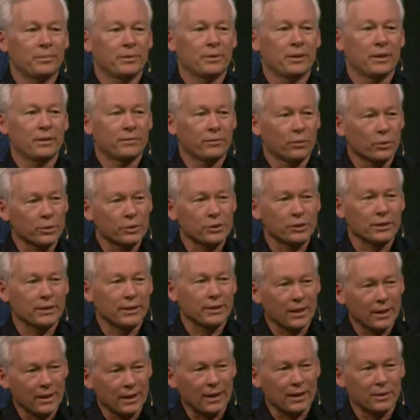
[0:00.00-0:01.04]
Unfortunately,
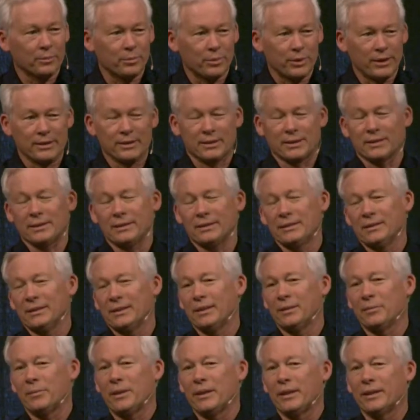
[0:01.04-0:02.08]
not our president in
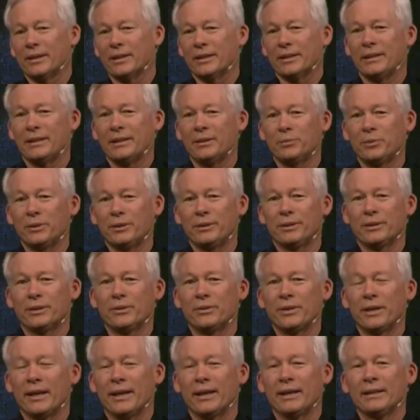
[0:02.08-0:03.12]
America. He wouldn't do
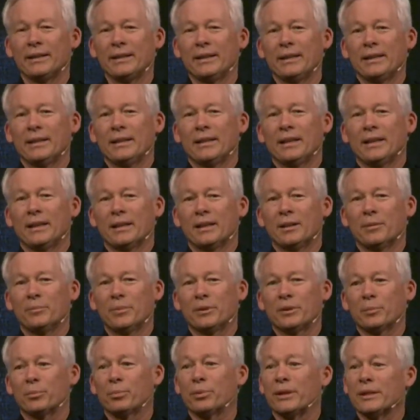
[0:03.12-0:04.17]
that.
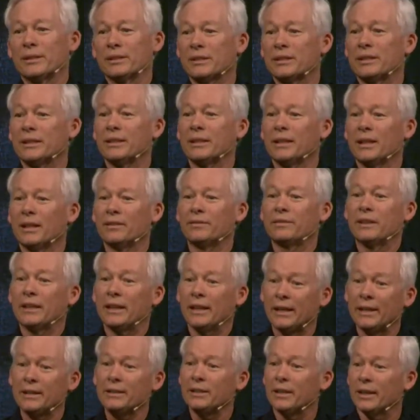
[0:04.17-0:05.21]
But the president of
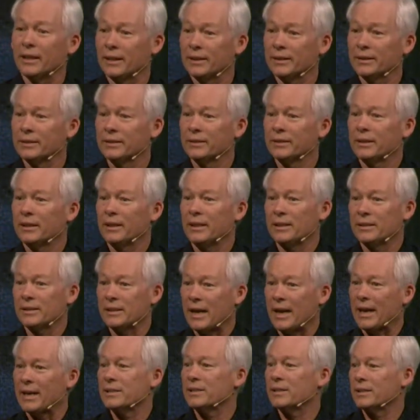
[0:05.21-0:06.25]
Kenya is
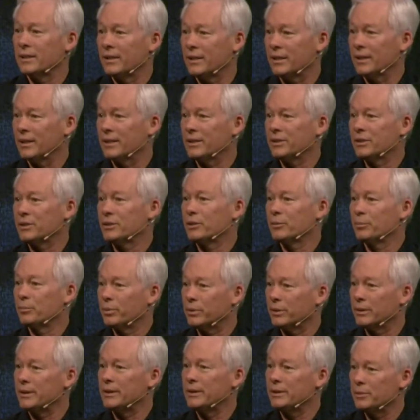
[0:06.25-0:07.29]
asking us to
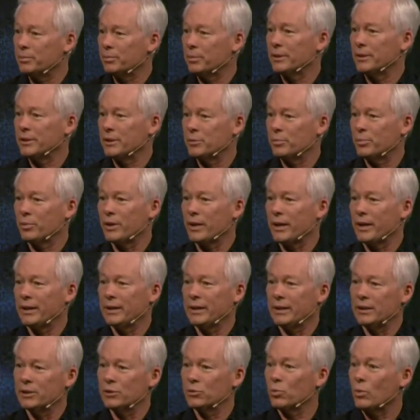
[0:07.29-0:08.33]
please, please pray.
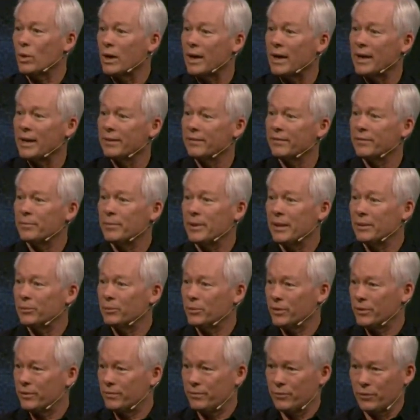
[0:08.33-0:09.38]
His wife met
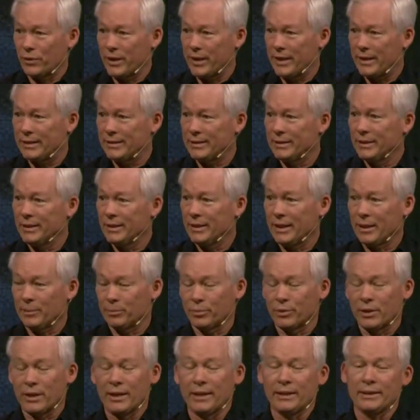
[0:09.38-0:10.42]
with Fred
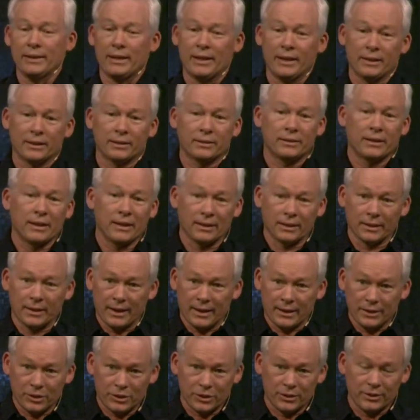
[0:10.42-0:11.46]
Upright and a
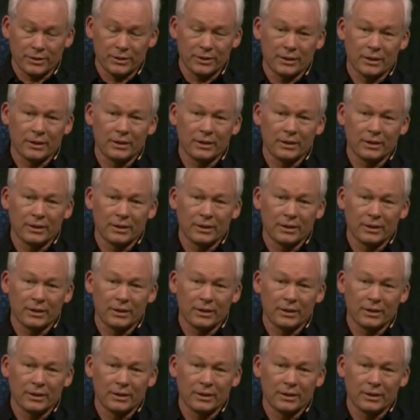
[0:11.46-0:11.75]
delegation